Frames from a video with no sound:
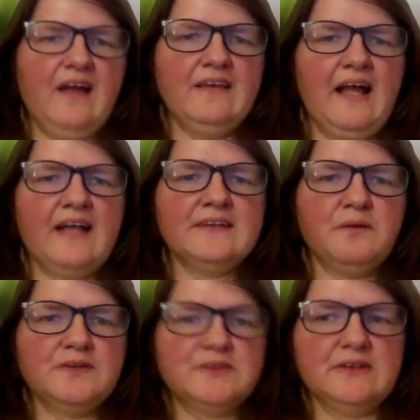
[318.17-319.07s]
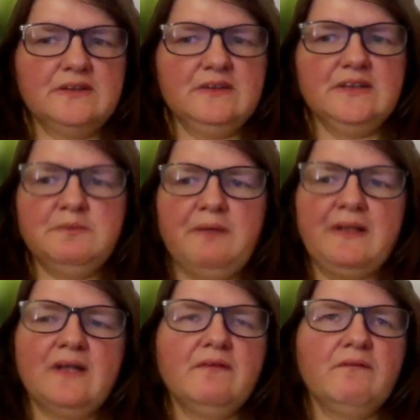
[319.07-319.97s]
Last question, just based
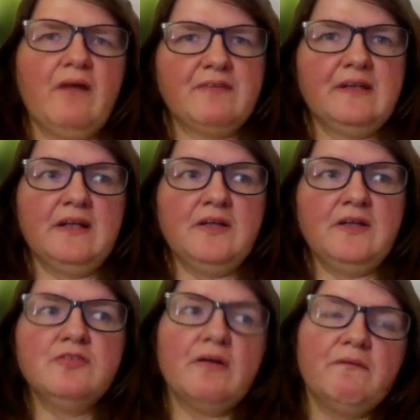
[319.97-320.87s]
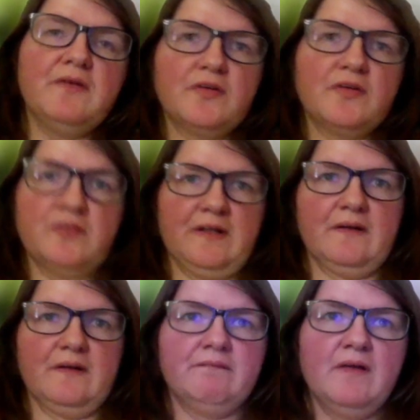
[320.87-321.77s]
on everything that you've done with your
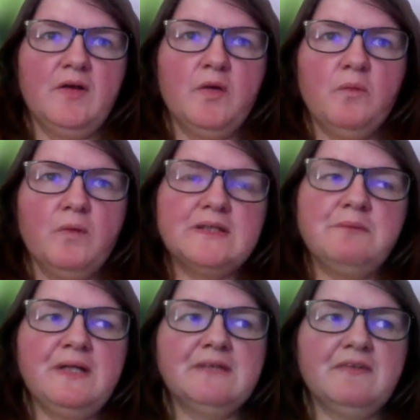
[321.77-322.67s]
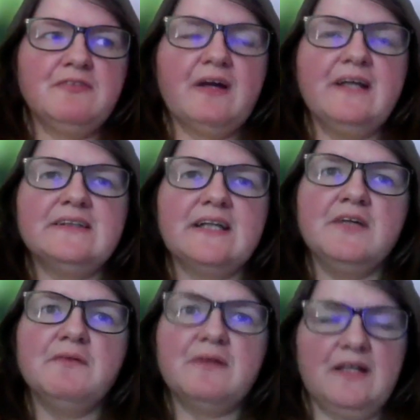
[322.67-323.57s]
career, what's a piece of advice that you
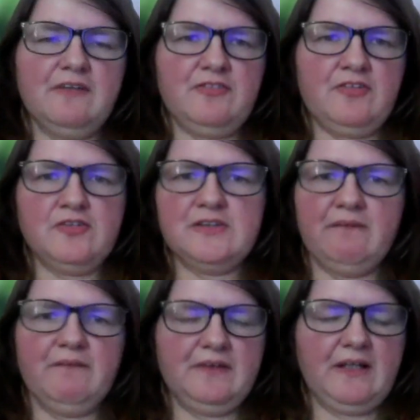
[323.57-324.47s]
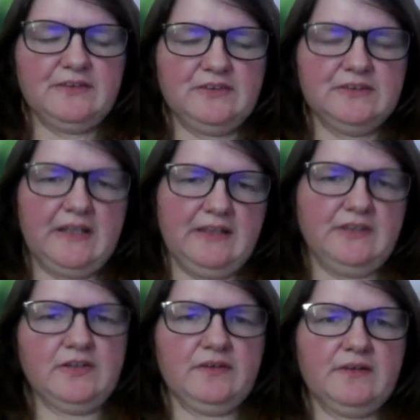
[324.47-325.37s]
would give to someone that's just getting
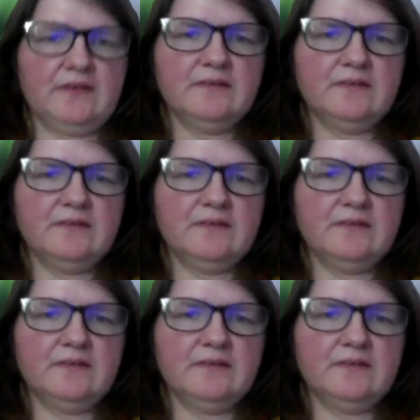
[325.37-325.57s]
started?